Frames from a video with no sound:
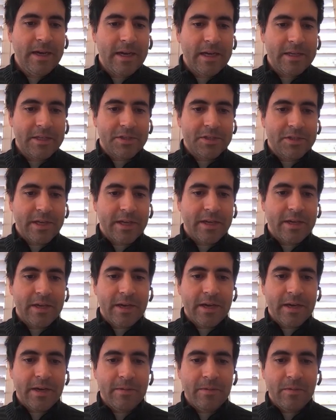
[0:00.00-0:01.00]
And she's like,
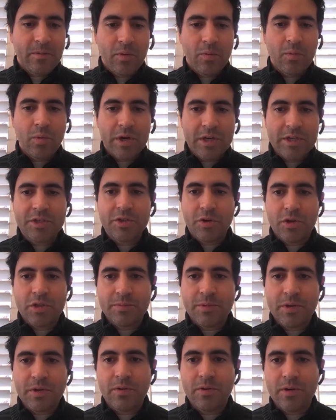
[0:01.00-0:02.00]
well, what is your
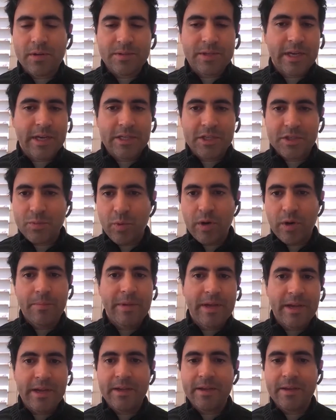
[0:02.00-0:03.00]
ultimate goal? I was like, I just want
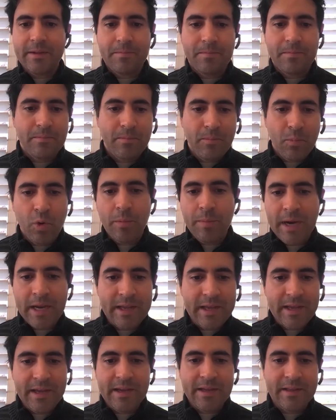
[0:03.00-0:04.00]
to make more money.